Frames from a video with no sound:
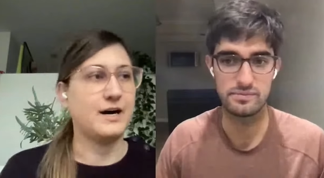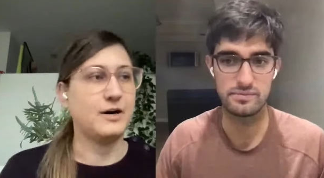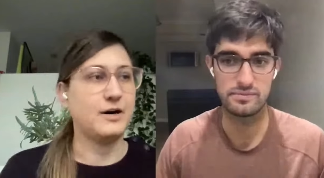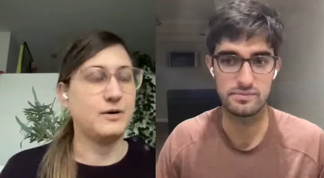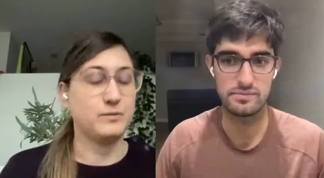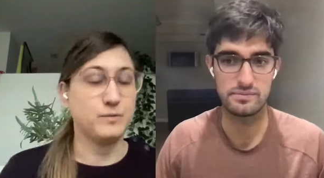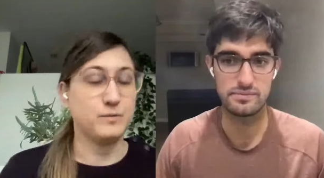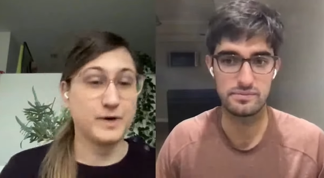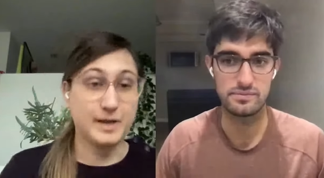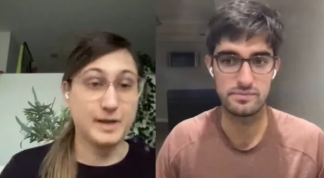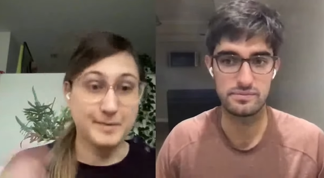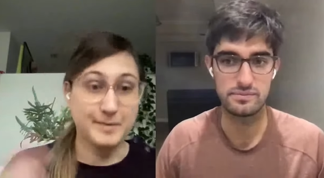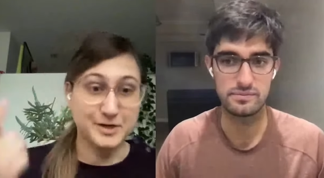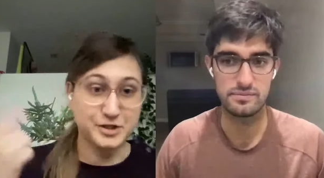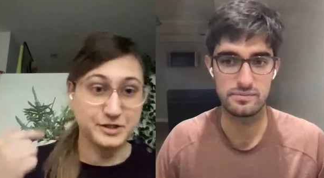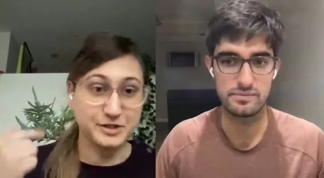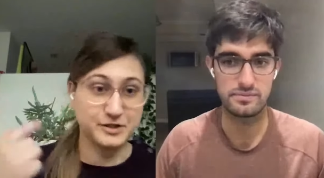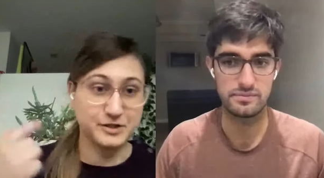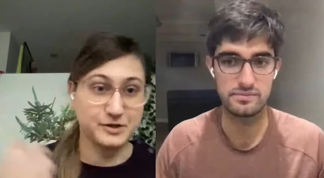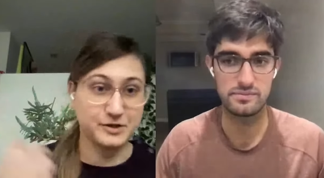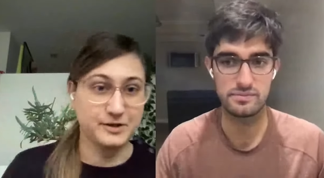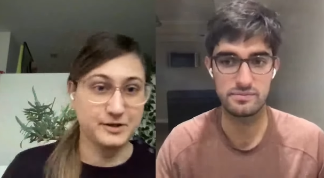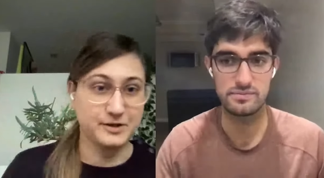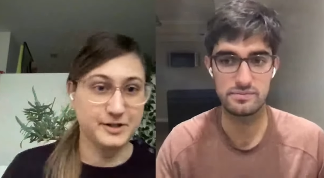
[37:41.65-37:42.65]
Speaker 1: Uh, when I
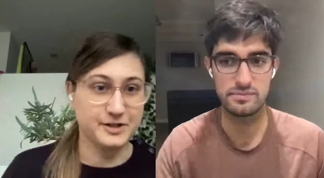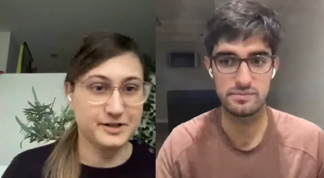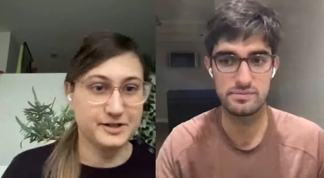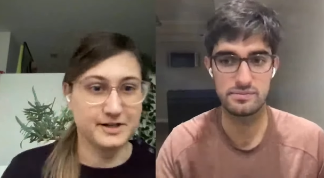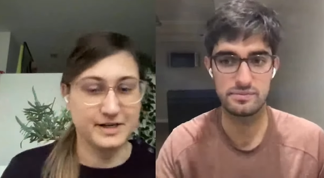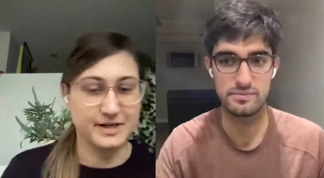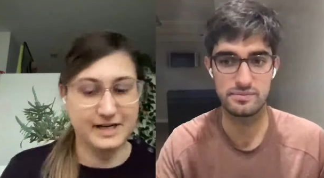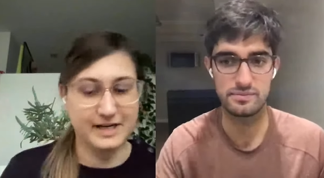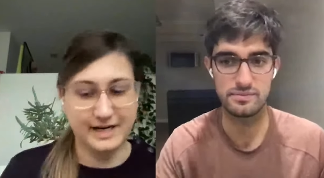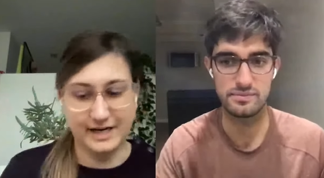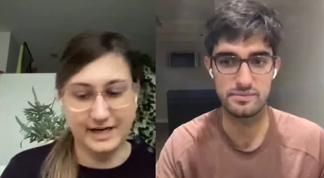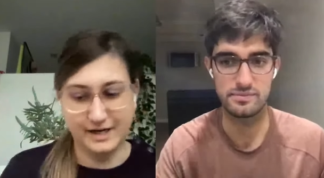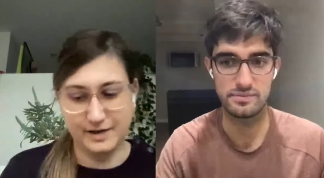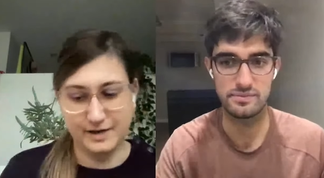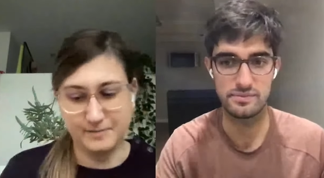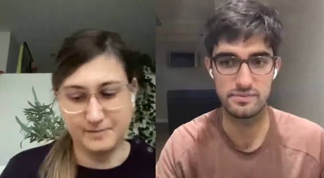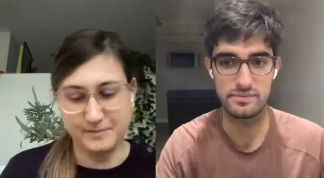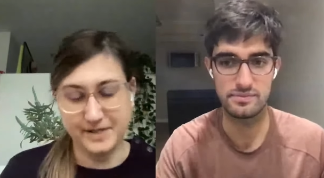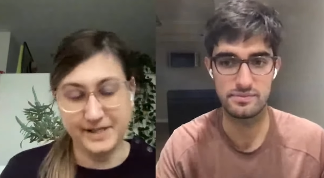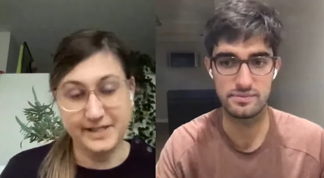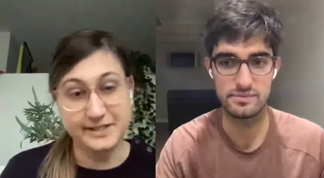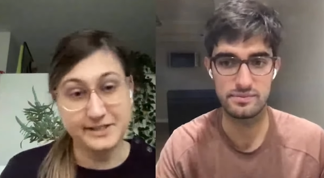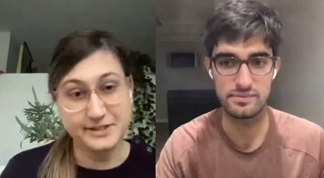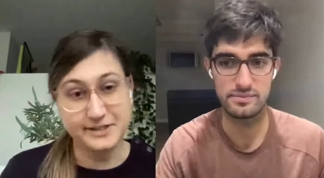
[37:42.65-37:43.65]
mentioned earlier,
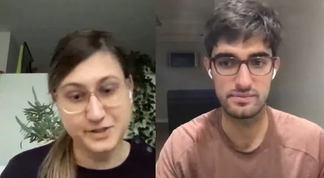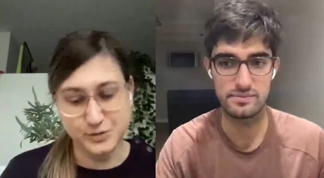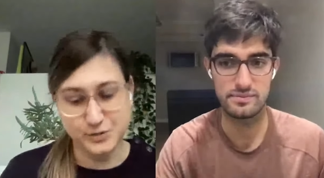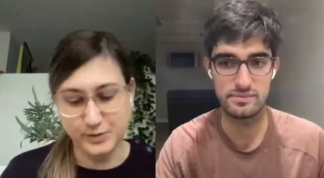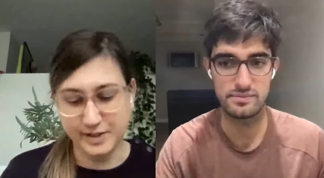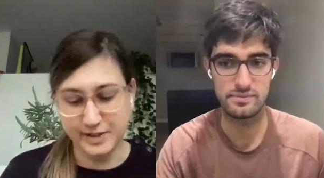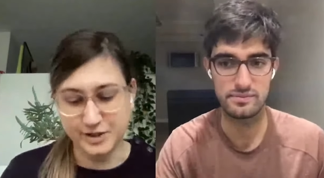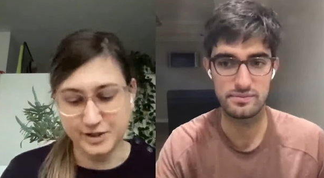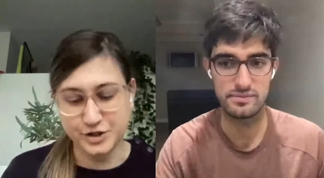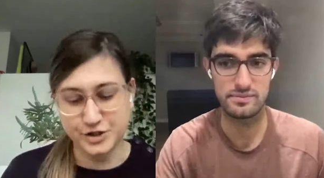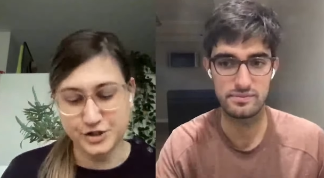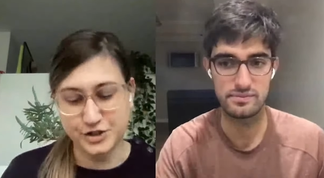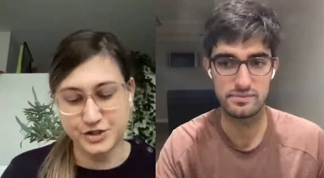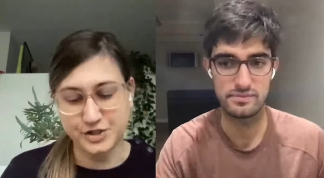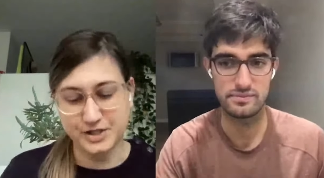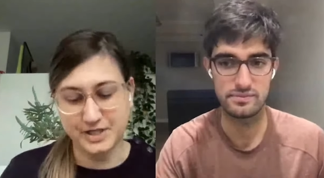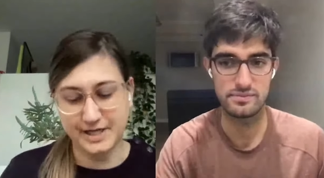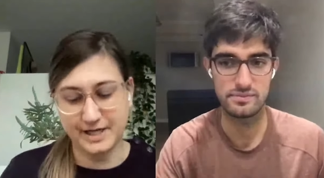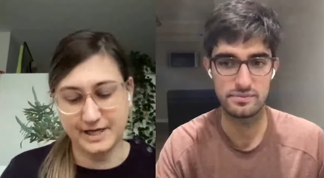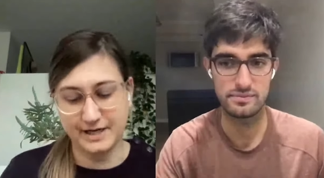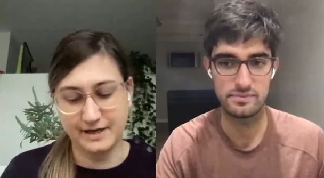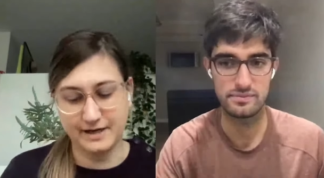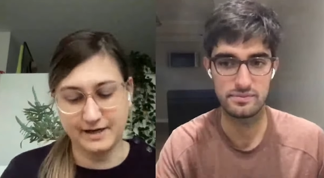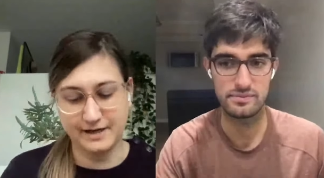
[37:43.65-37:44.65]
um, Ink and
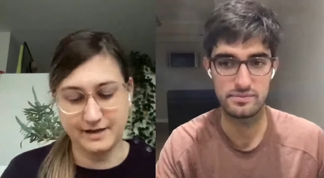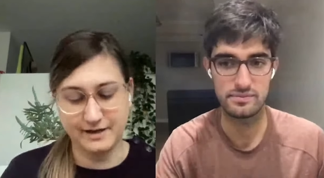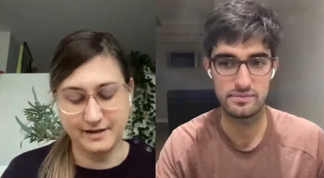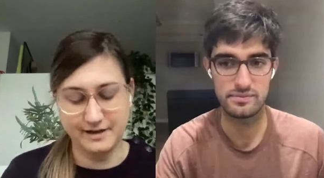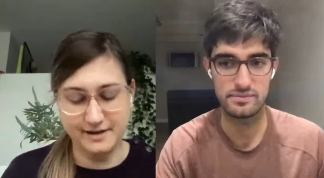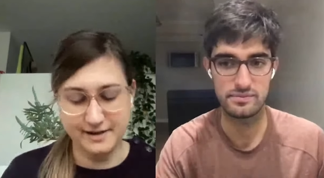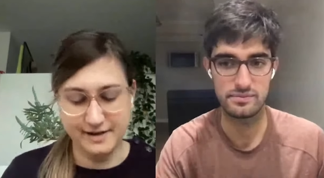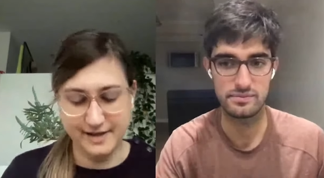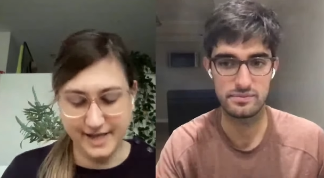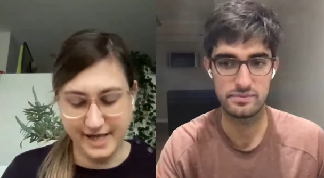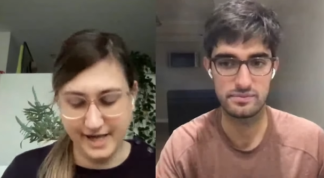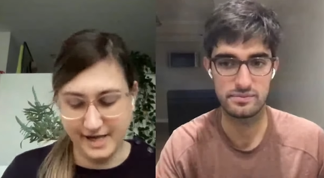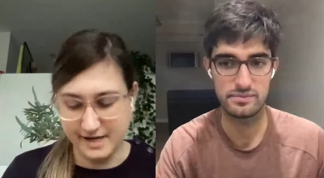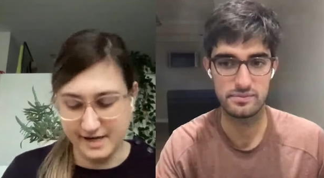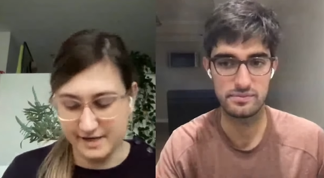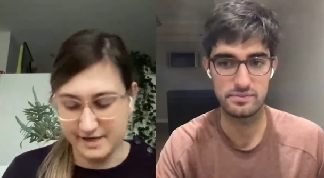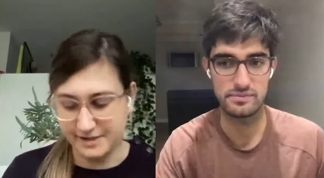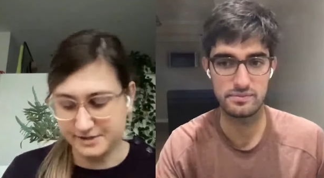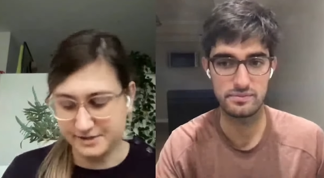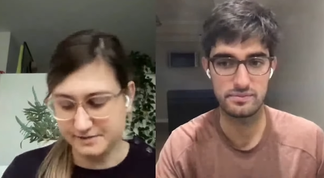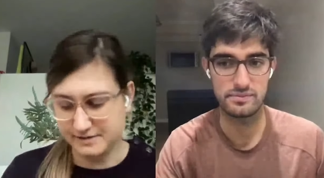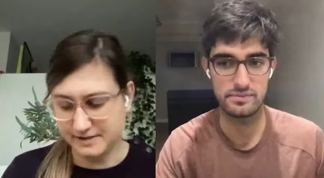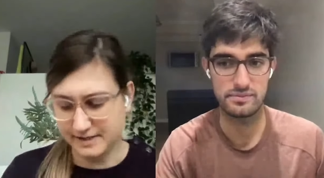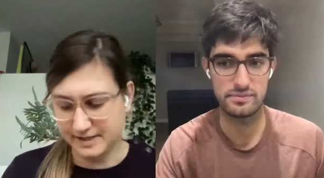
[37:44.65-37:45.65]
Switch, uh,
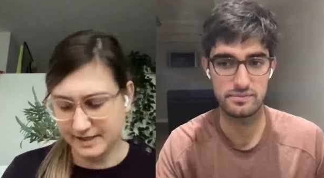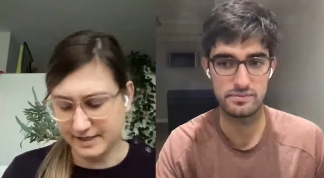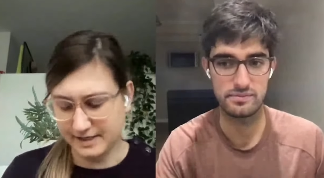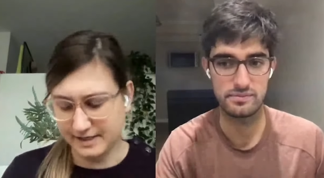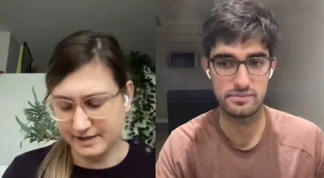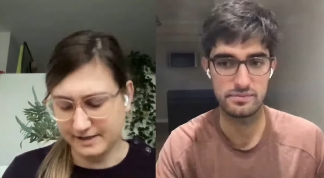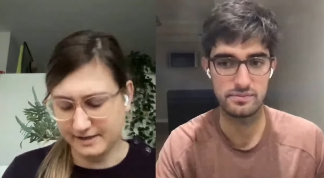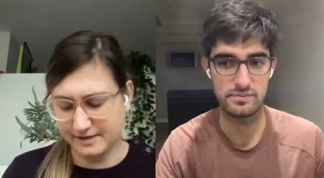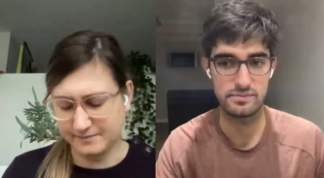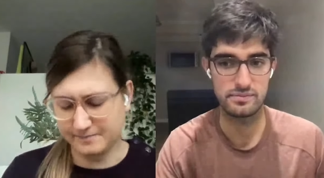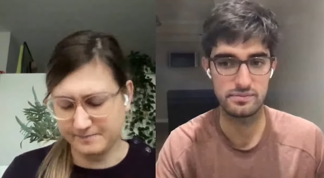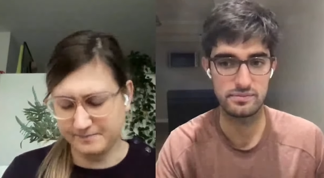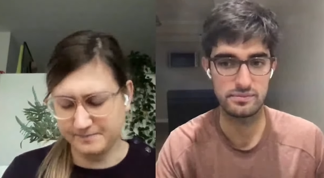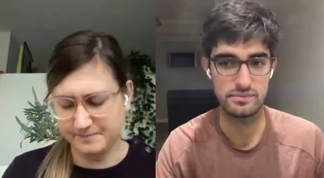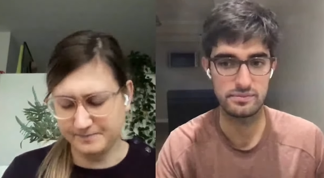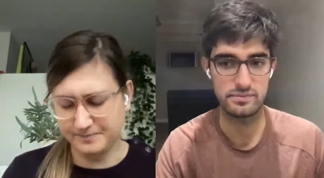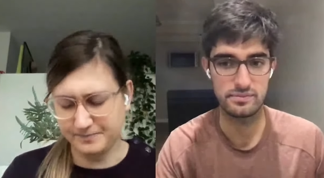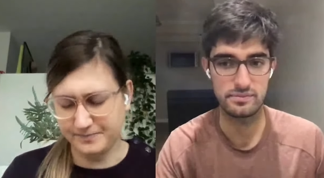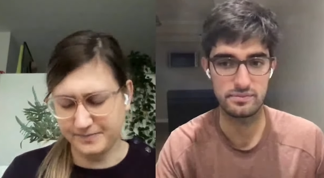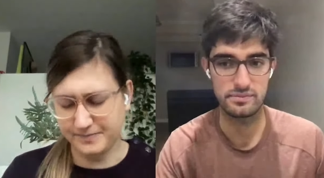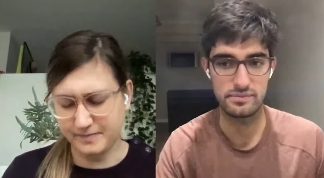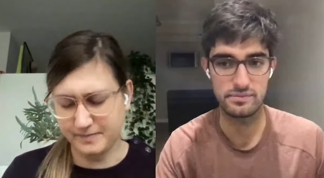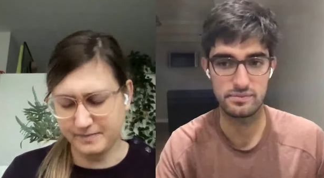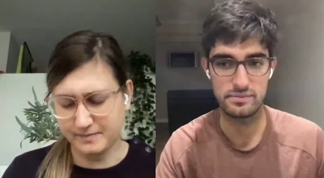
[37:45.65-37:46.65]
they
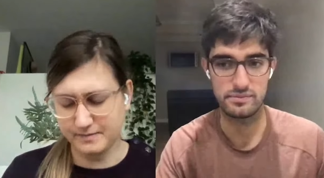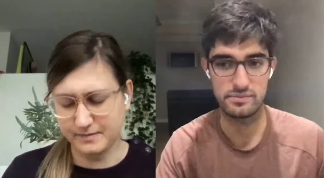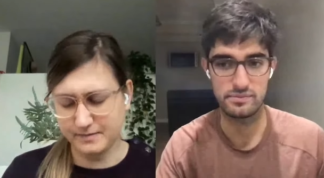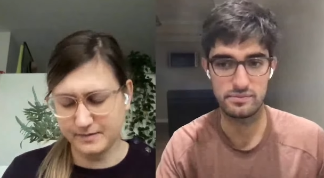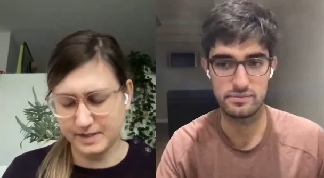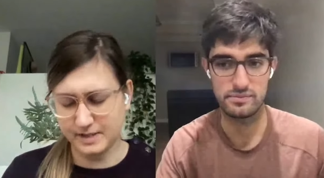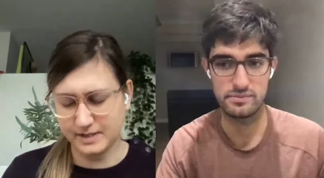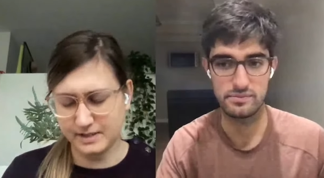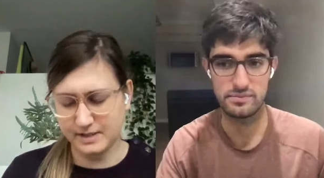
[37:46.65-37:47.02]
um,